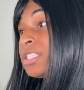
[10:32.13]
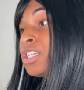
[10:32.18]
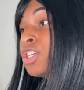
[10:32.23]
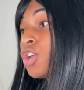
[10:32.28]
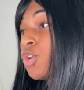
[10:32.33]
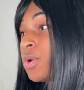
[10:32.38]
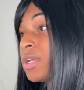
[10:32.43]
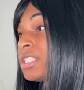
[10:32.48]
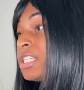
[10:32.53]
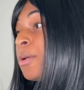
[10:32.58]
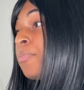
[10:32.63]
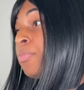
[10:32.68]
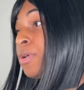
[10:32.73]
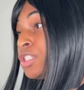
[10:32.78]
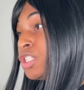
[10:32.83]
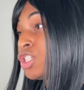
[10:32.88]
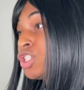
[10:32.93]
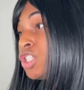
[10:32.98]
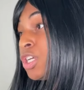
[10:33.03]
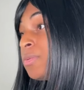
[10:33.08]
is increasing
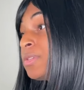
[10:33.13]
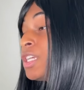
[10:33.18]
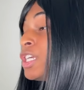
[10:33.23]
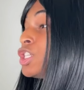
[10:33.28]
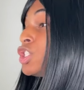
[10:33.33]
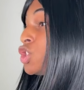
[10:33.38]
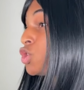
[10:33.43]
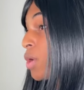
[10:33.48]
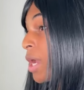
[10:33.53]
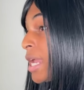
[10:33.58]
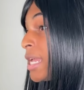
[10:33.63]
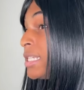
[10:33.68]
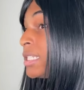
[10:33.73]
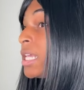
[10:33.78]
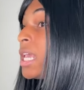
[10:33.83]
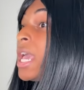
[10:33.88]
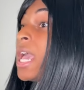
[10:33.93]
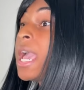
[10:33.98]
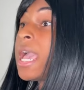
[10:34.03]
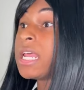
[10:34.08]
apprenticeships in trades
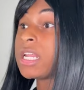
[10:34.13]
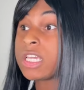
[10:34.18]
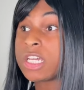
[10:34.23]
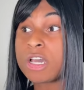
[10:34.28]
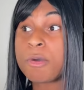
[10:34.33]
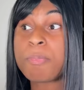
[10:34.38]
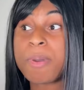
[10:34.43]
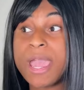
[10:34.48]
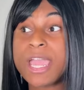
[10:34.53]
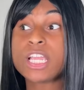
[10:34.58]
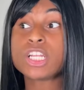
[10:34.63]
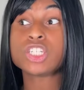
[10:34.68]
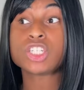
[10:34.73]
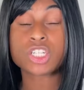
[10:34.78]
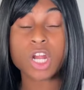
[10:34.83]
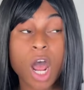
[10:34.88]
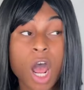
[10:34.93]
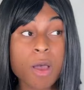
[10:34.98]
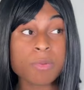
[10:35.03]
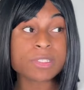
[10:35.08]
and good paying
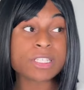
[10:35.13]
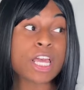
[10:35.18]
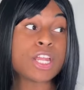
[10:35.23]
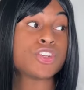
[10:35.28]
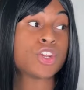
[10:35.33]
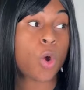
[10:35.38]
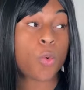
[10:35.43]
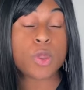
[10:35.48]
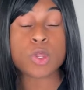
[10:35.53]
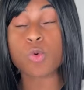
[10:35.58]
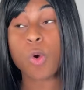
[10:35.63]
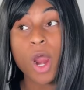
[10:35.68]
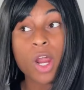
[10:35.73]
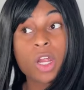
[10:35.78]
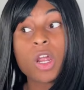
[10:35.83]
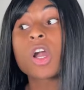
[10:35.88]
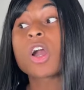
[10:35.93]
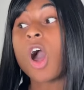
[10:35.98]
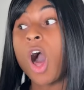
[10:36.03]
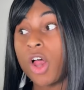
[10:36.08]
jobs that don't
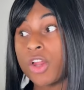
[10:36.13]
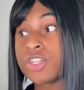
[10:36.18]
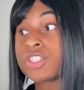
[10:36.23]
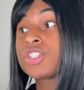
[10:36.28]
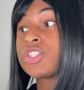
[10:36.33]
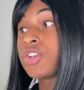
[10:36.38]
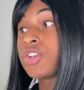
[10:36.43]
require a college